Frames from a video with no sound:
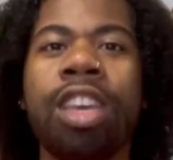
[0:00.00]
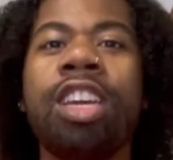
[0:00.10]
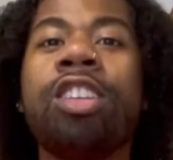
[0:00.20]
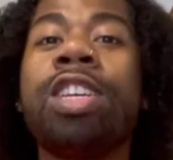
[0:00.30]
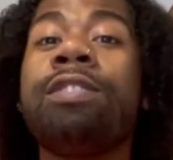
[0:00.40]

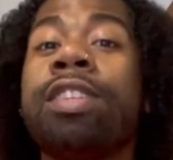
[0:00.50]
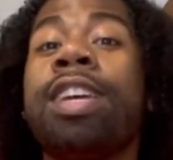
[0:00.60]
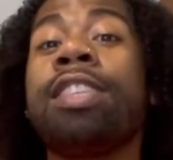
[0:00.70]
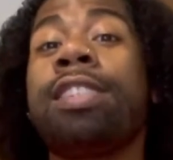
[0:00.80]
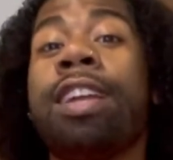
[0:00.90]
Do you have a
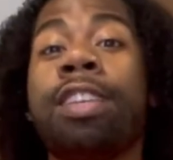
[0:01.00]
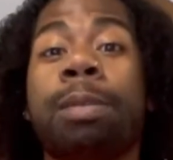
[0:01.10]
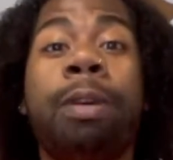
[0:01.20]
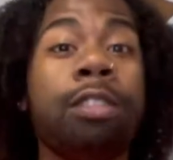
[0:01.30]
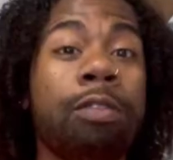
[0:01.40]
nightstand that's
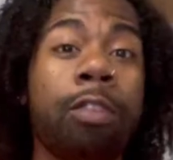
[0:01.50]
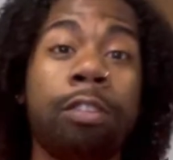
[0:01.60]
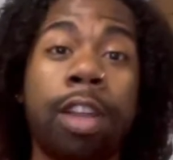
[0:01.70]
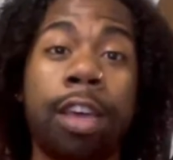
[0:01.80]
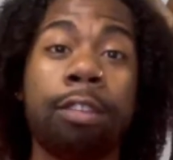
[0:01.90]
about to fall
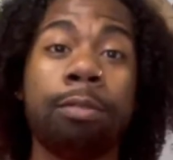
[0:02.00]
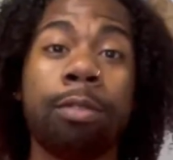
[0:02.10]
down?